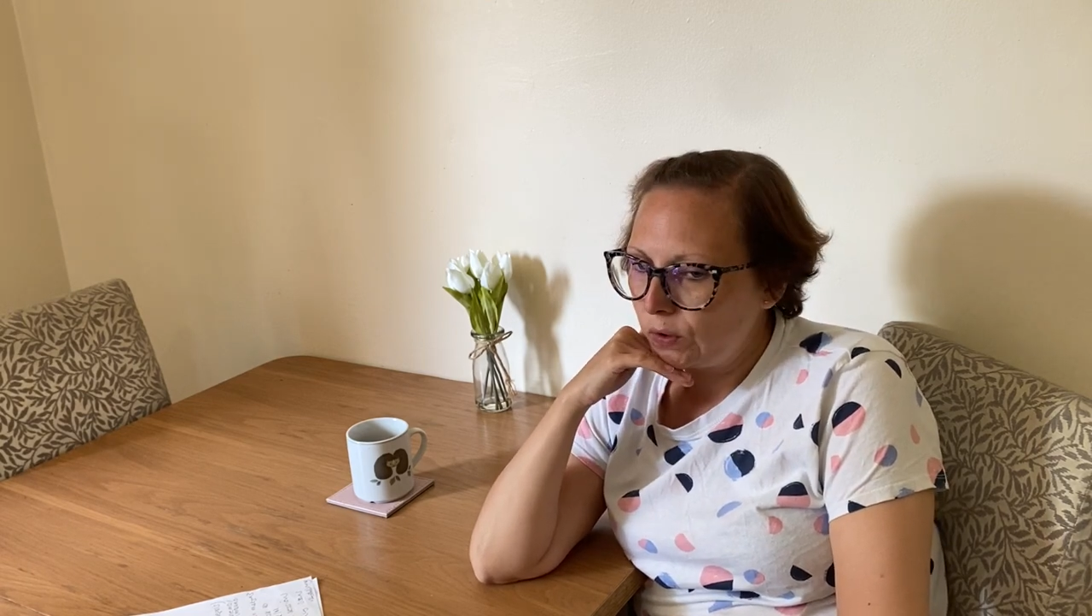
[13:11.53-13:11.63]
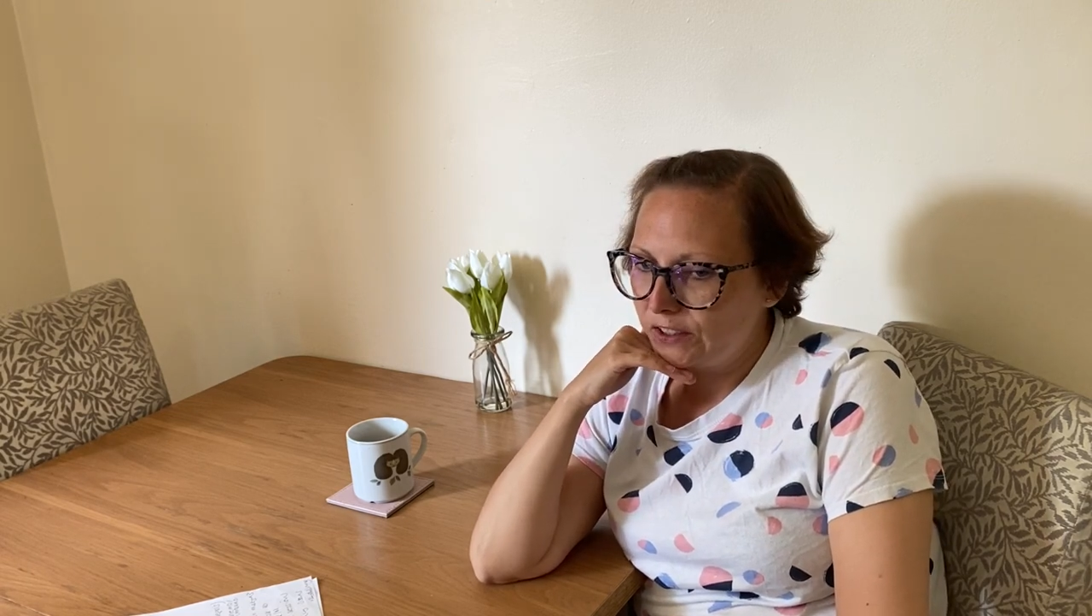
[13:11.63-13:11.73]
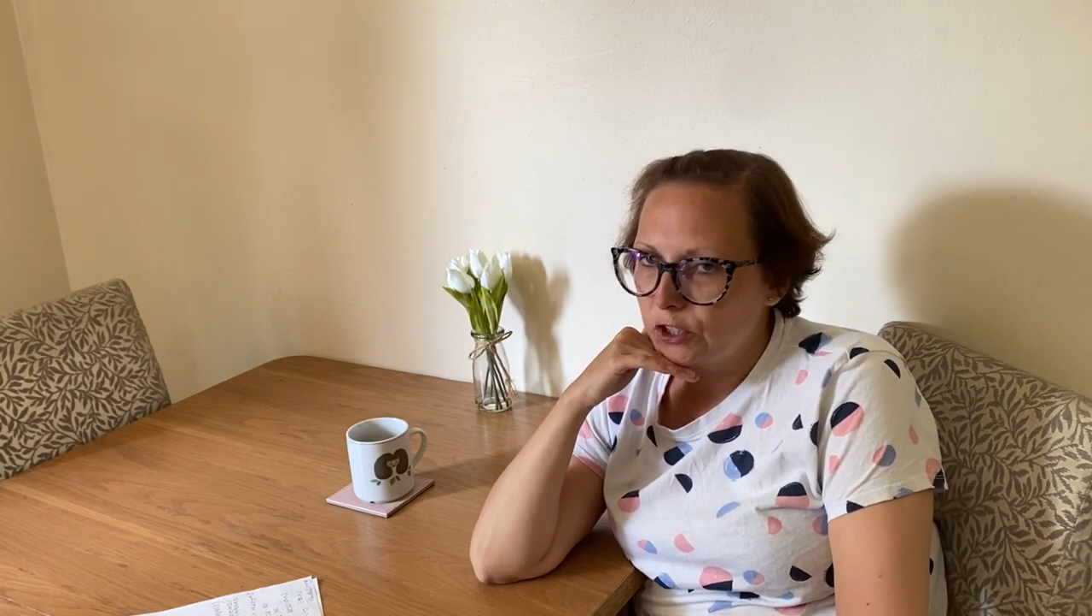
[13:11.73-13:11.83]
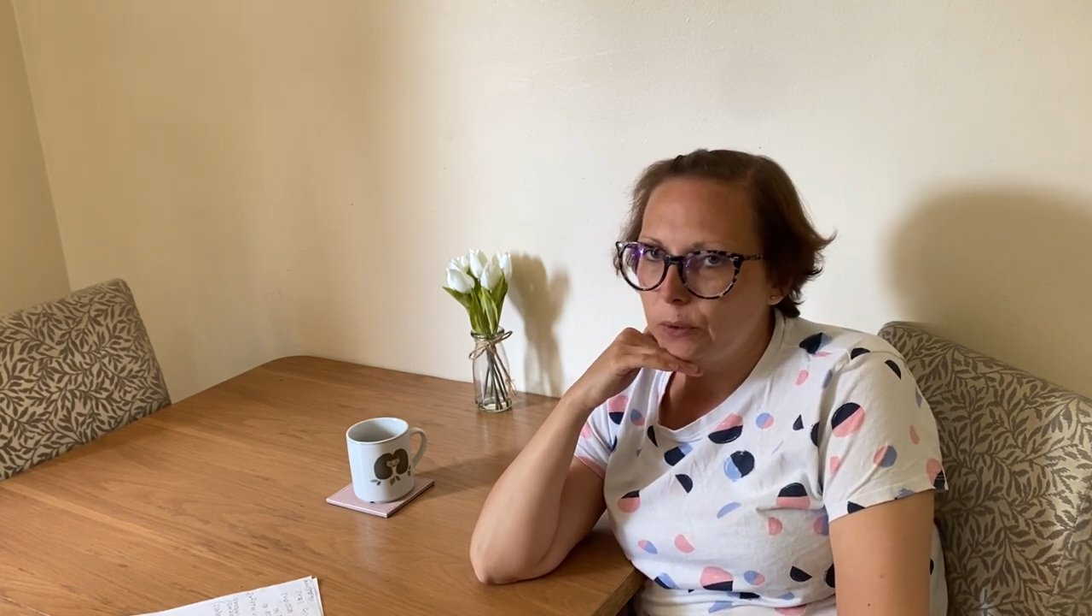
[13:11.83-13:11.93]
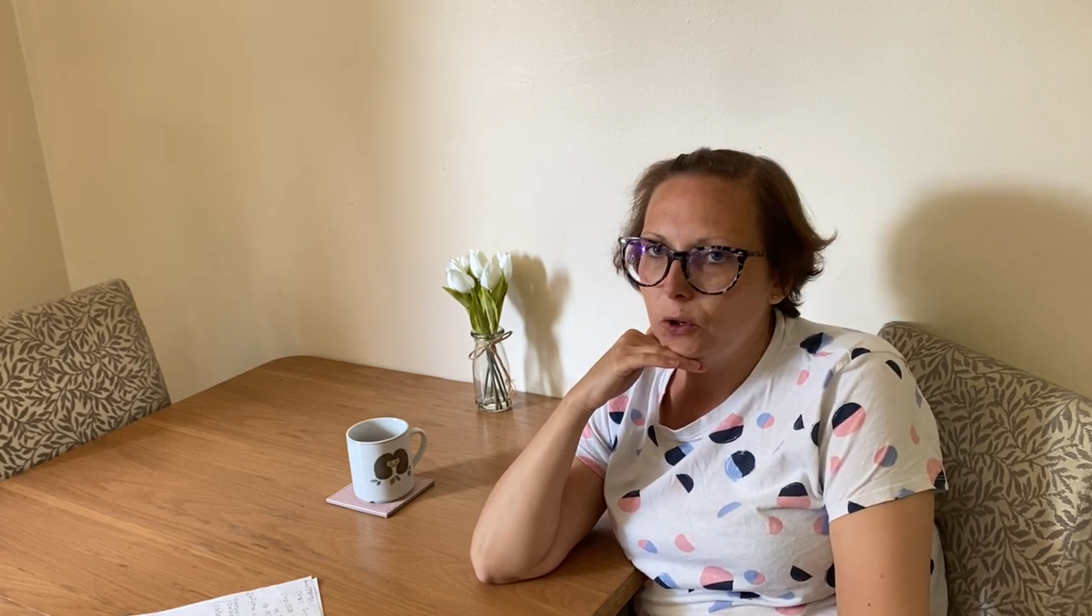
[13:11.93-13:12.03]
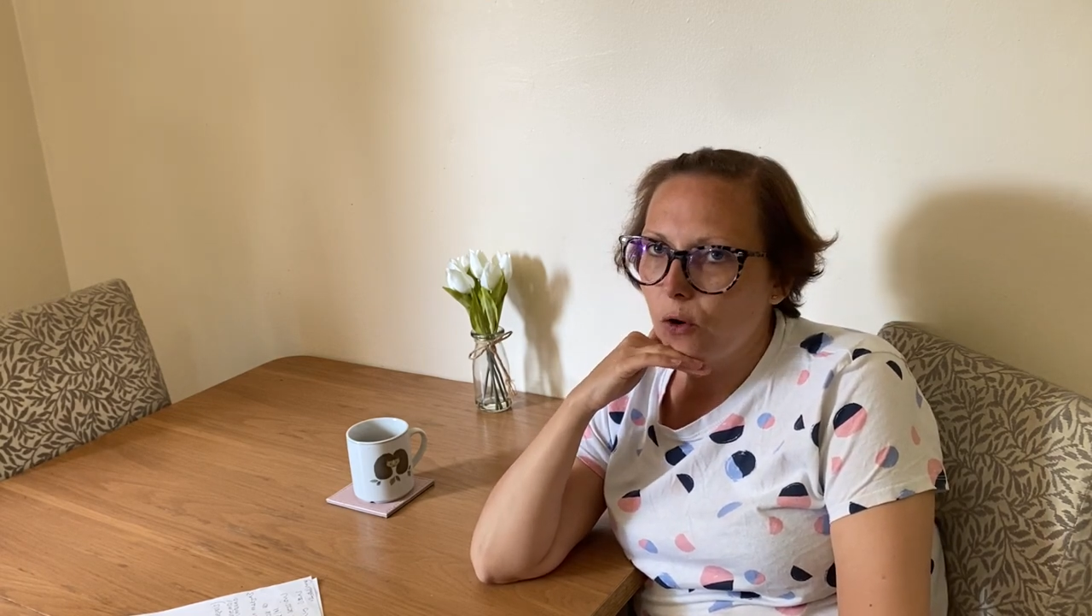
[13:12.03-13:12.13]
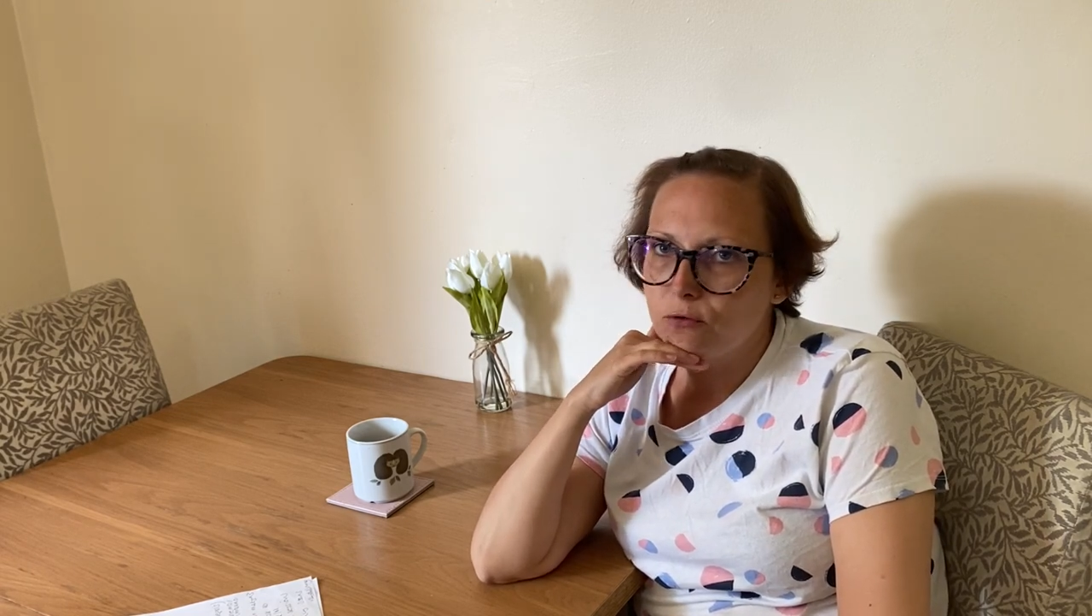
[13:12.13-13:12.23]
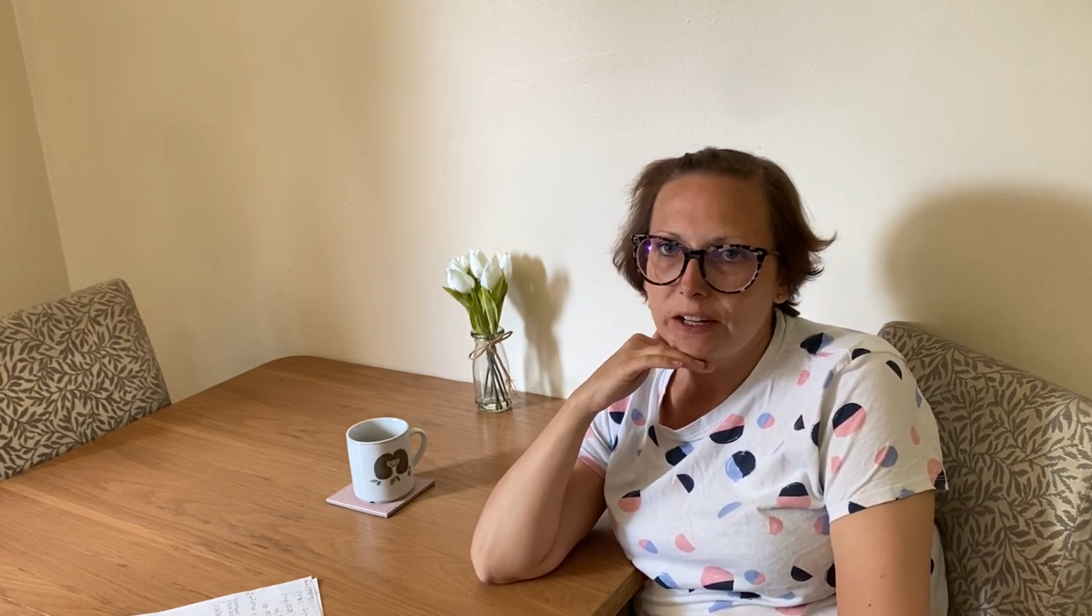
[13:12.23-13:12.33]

They do a lot of